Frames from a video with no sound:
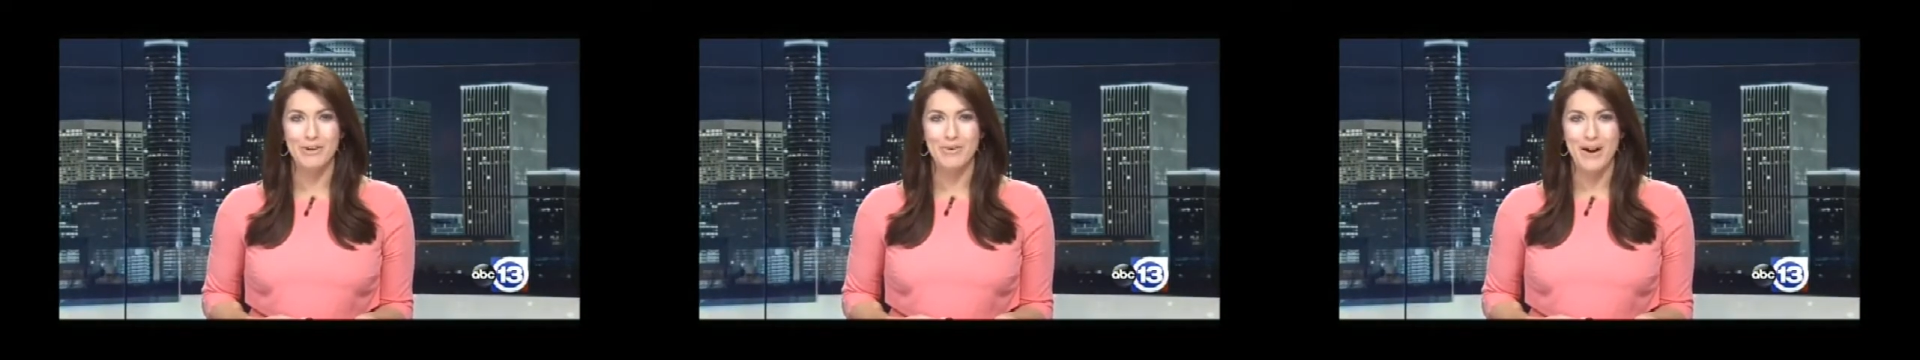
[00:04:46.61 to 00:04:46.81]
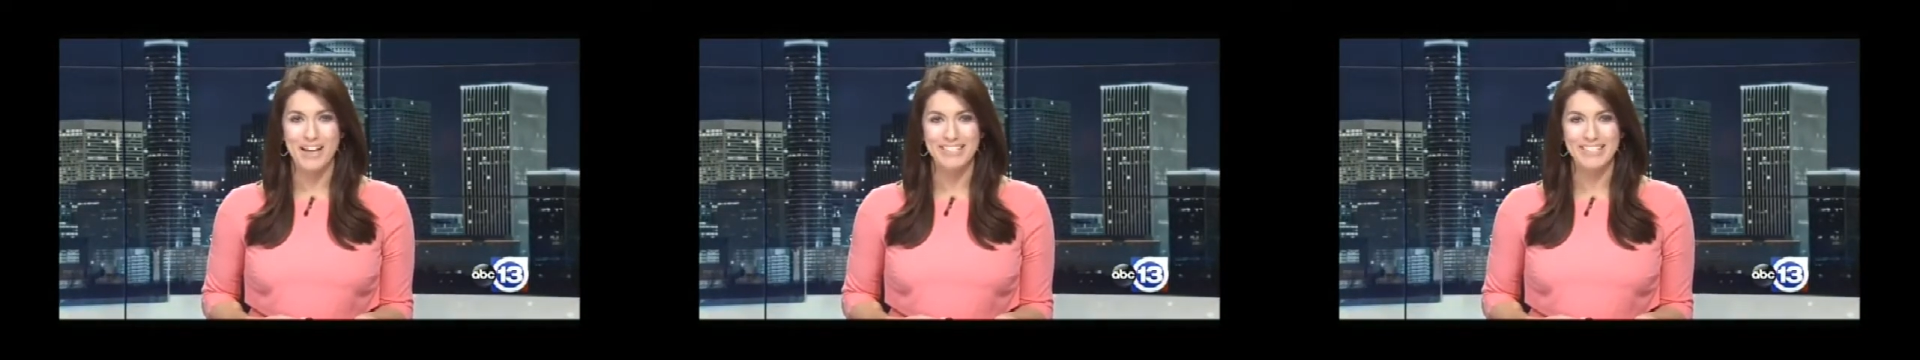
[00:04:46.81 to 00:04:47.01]

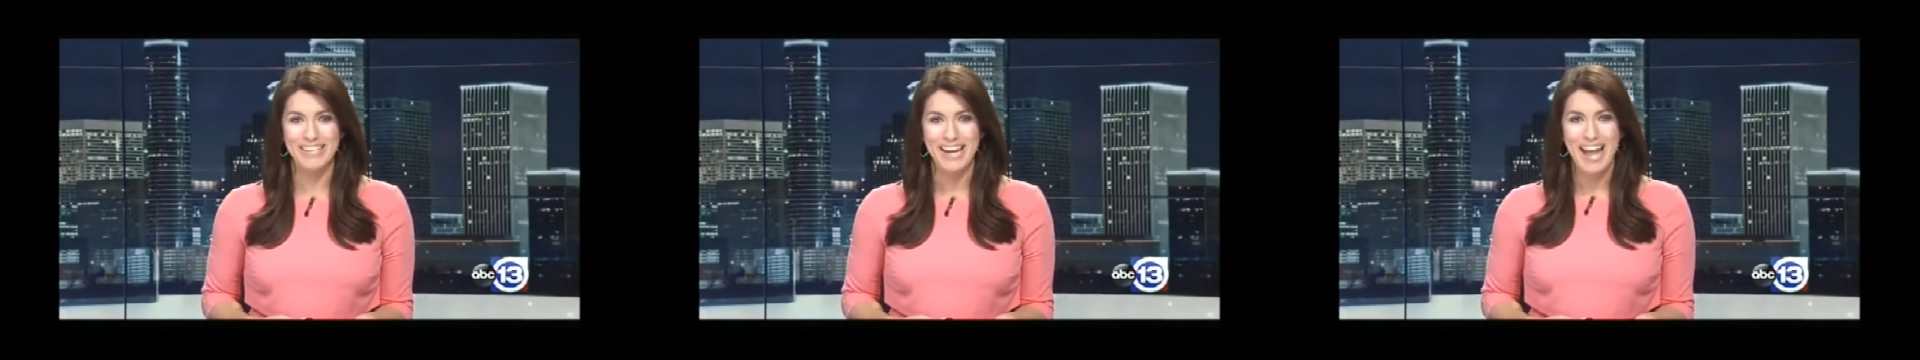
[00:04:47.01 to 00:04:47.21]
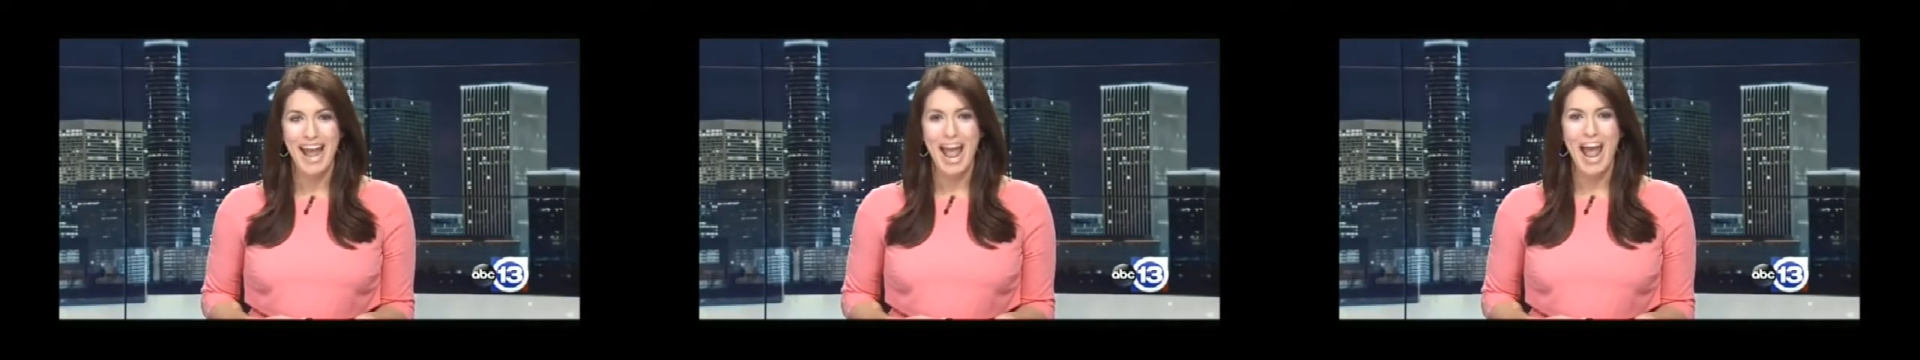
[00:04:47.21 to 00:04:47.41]
U.S.
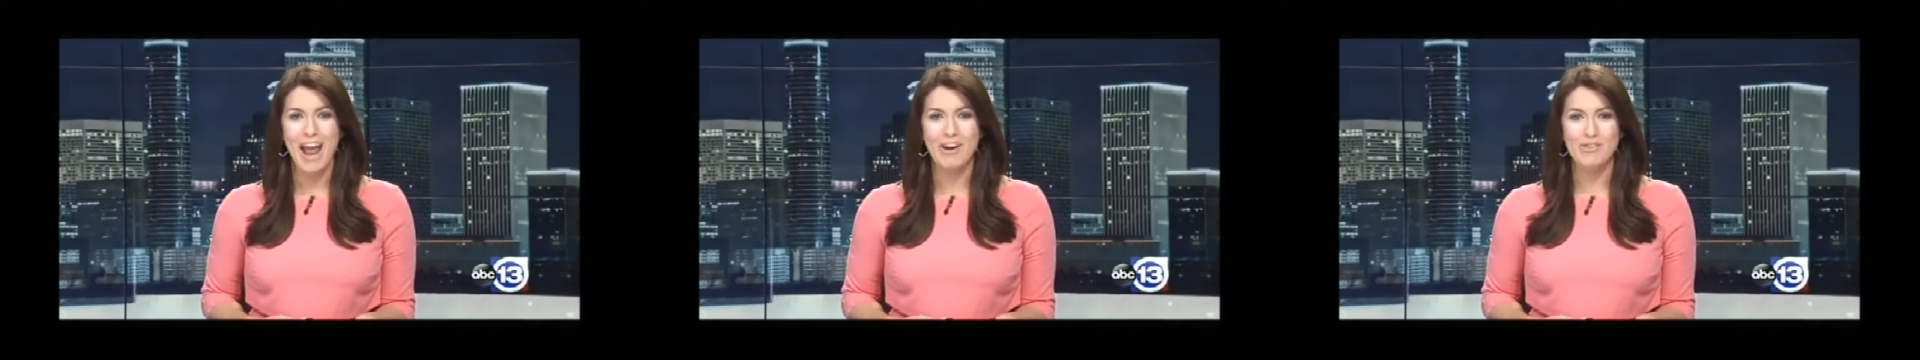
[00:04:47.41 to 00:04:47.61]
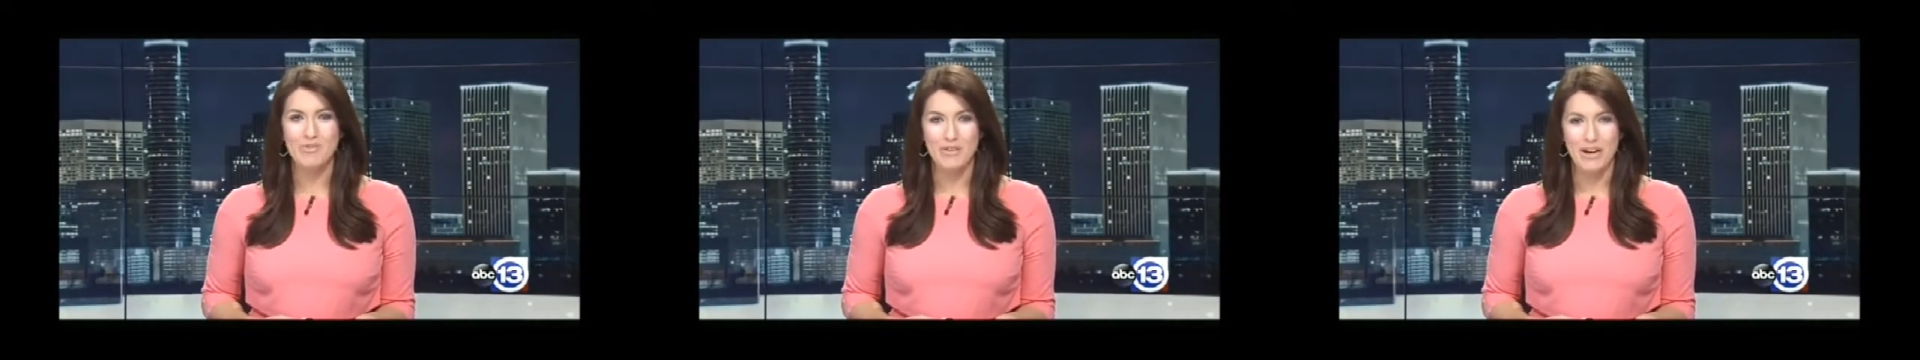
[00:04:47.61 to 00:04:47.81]

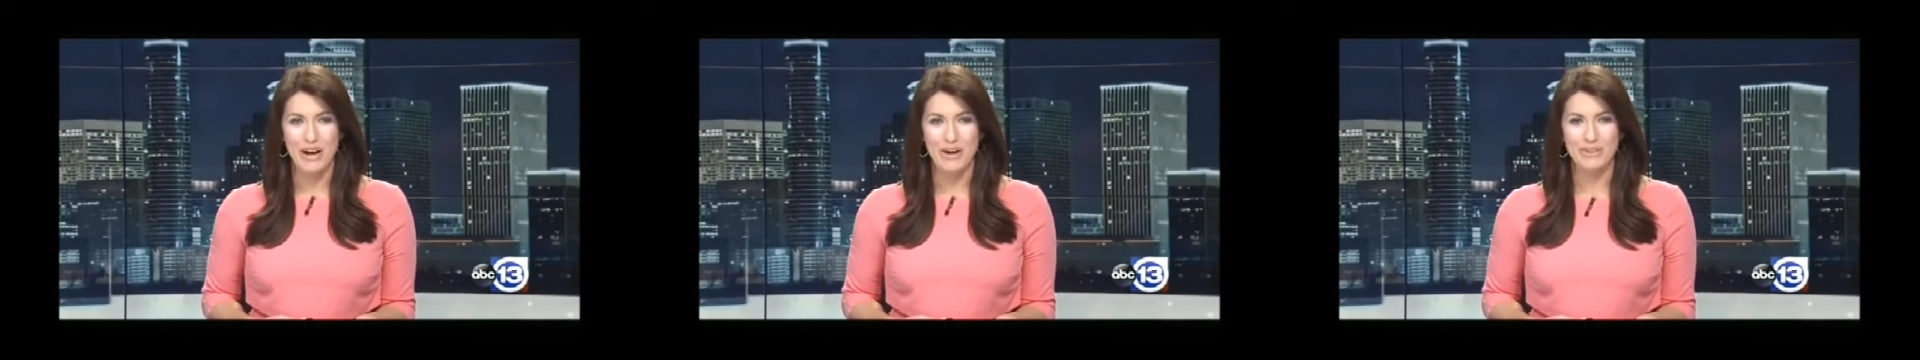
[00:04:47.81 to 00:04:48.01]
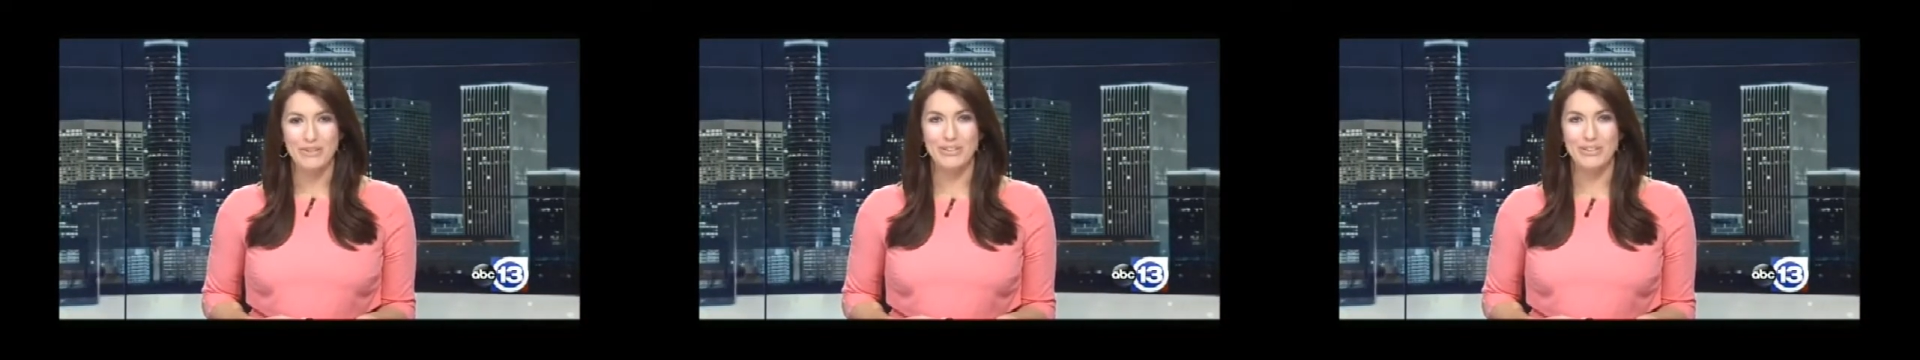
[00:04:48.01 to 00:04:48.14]
and Rio.